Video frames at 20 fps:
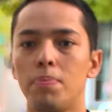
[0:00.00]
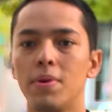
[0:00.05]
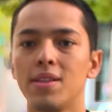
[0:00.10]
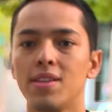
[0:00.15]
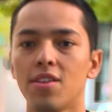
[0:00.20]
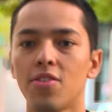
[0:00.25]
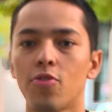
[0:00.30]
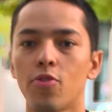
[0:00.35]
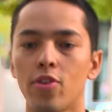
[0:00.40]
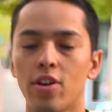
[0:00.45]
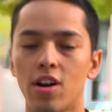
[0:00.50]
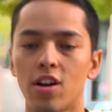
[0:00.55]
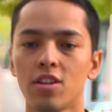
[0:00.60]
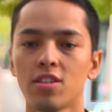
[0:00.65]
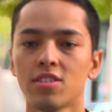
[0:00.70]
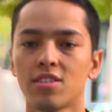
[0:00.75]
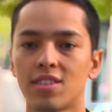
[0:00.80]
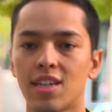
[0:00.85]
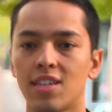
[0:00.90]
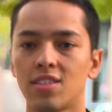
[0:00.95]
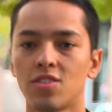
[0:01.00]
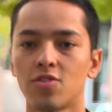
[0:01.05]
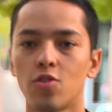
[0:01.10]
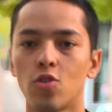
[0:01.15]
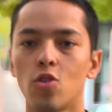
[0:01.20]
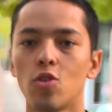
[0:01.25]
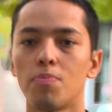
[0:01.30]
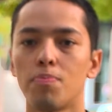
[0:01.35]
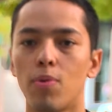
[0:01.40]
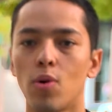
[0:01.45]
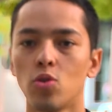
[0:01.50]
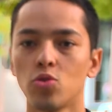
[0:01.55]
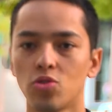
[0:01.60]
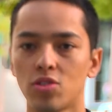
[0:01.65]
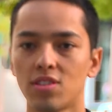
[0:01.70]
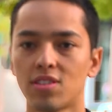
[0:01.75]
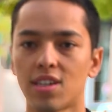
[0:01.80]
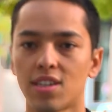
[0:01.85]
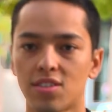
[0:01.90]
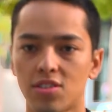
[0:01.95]
PD3R stands for
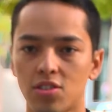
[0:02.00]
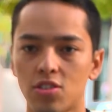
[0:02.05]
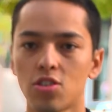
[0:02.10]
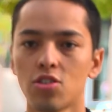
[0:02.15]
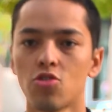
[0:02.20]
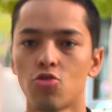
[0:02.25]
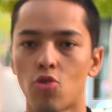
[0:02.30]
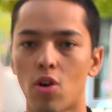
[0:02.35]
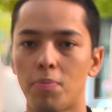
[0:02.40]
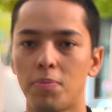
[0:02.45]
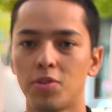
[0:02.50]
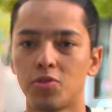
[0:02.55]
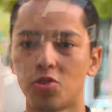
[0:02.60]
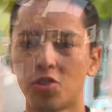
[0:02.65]
Post-Disaster Rapid